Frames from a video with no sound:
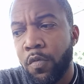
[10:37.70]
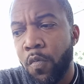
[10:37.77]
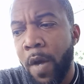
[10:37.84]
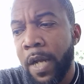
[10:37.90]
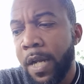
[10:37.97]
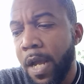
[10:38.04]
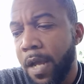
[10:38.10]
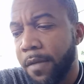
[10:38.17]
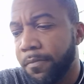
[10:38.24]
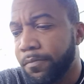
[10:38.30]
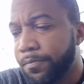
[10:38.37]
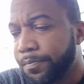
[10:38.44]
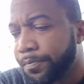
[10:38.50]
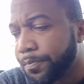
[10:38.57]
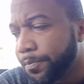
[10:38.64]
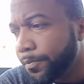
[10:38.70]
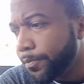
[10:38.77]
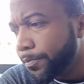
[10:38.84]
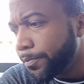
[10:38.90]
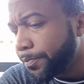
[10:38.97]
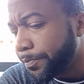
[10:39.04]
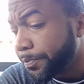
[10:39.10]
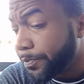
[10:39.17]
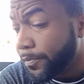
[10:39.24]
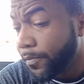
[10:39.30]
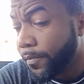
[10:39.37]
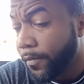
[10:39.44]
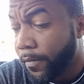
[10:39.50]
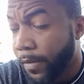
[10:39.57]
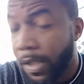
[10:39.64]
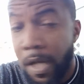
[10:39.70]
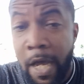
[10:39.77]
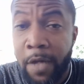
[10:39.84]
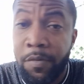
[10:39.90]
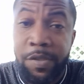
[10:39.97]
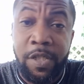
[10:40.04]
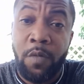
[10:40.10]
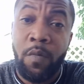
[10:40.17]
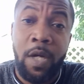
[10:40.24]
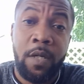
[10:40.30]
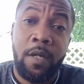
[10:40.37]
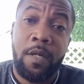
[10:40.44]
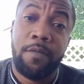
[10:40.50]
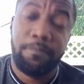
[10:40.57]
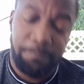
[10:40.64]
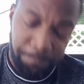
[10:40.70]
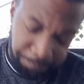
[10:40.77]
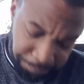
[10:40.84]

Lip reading: Why not? I don't see why not.